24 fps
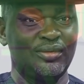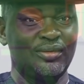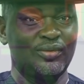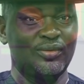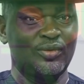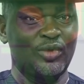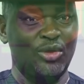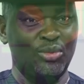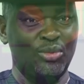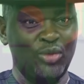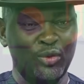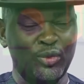
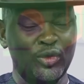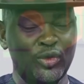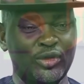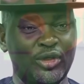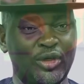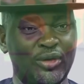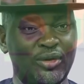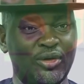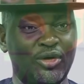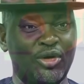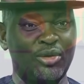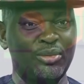to a
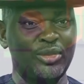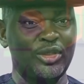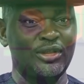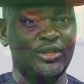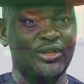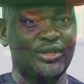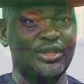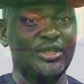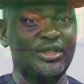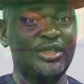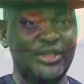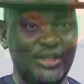Igbomotoro
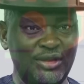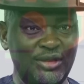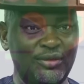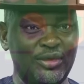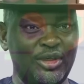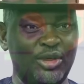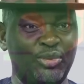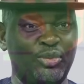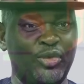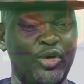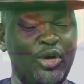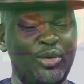community is
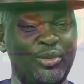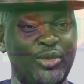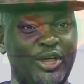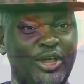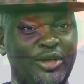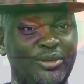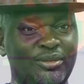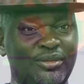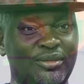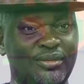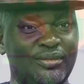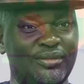even a
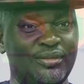problem.